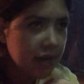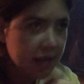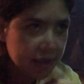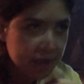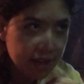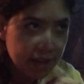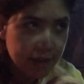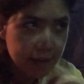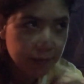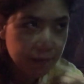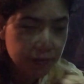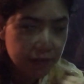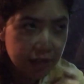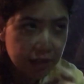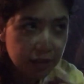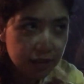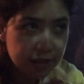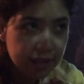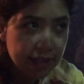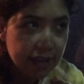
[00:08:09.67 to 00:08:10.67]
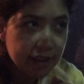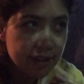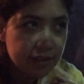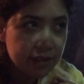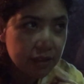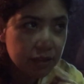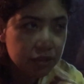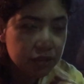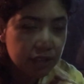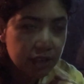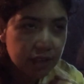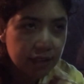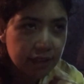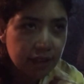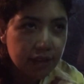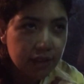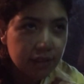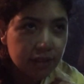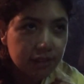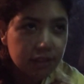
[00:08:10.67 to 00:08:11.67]
And then they looked at us and they were trying to
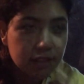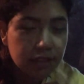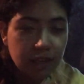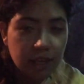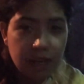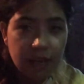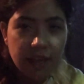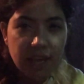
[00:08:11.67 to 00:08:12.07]
tell us.